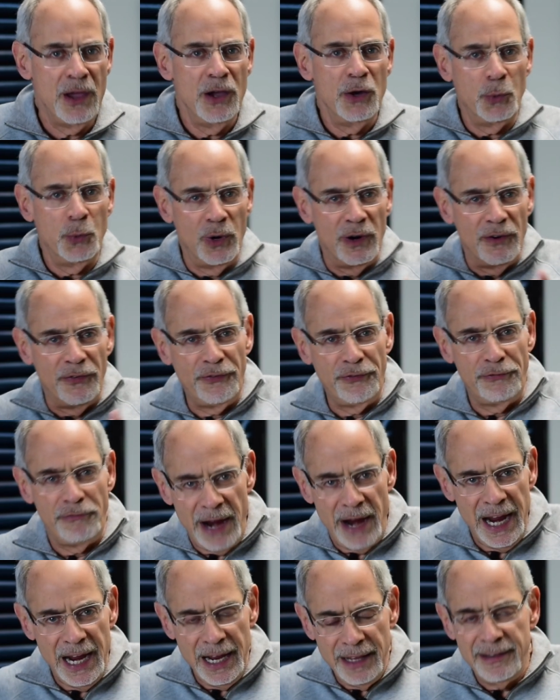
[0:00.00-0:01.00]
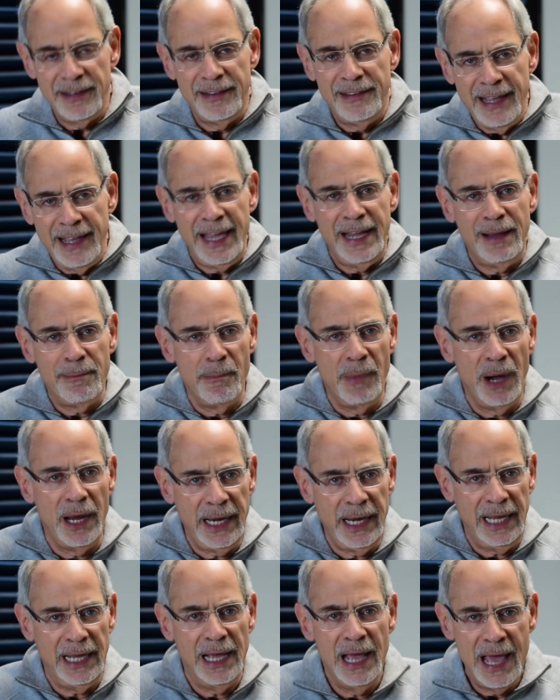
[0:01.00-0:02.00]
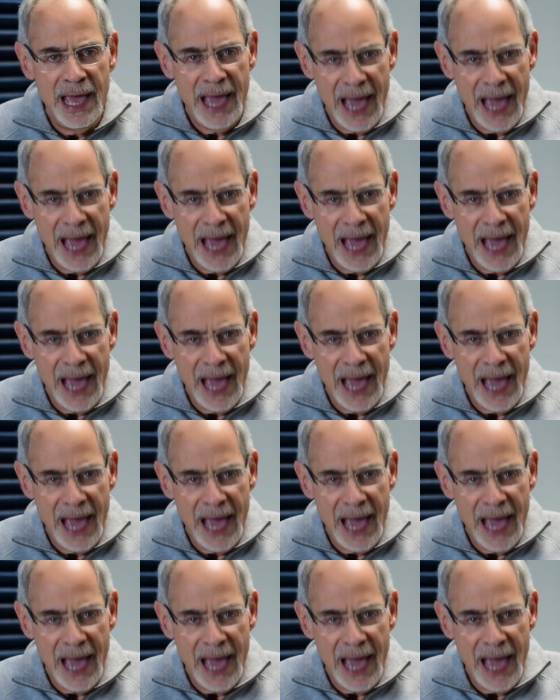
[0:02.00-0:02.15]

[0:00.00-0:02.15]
We're afraid to take money